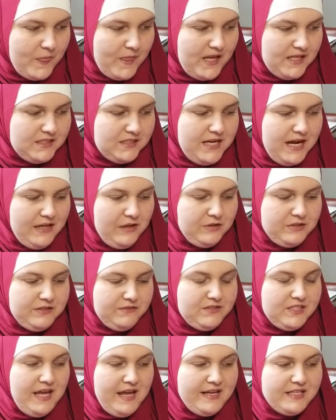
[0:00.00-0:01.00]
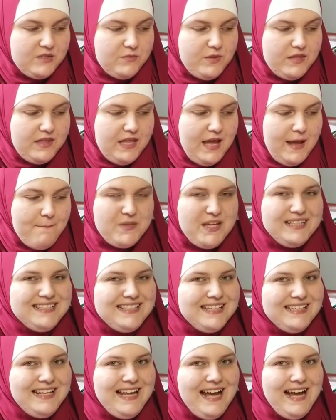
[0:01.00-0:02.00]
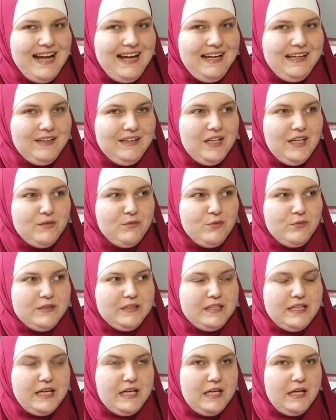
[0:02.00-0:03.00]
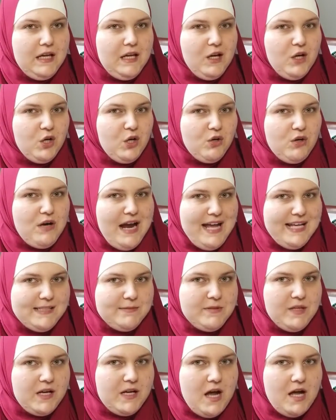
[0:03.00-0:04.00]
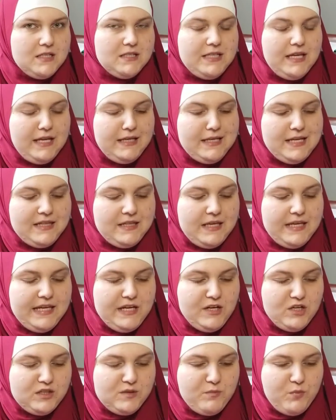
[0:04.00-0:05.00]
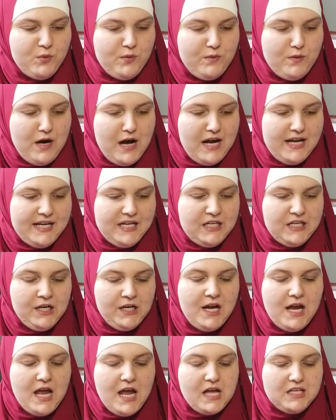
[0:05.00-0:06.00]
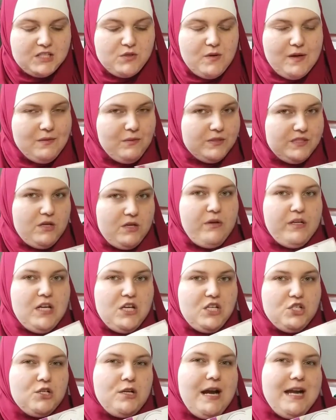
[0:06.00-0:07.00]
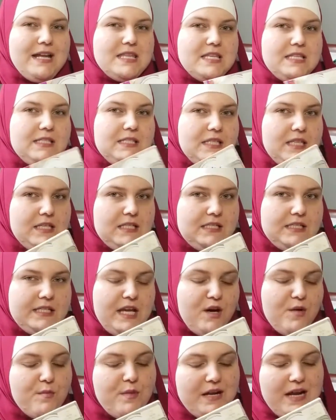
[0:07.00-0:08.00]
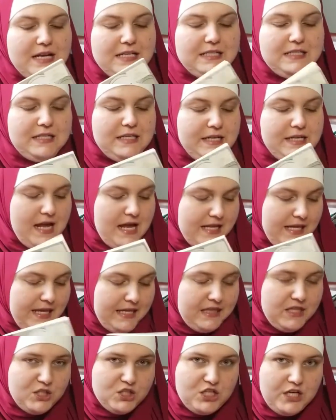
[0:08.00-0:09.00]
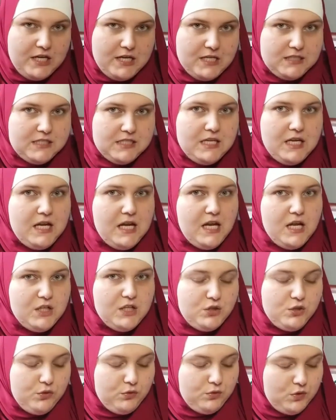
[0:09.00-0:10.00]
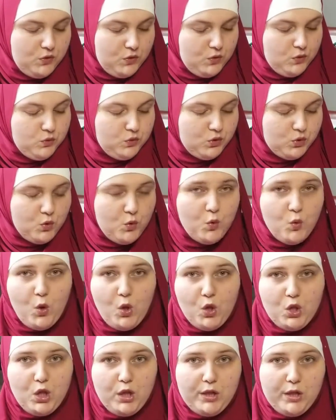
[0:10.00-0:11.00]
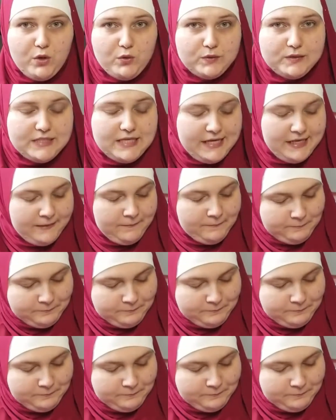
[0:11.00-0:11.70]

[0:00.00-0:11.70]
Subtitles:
styles of text with them. They did not really grasp the content in the years prior, so I was going to try this year, but I did not get the chance due to school closing.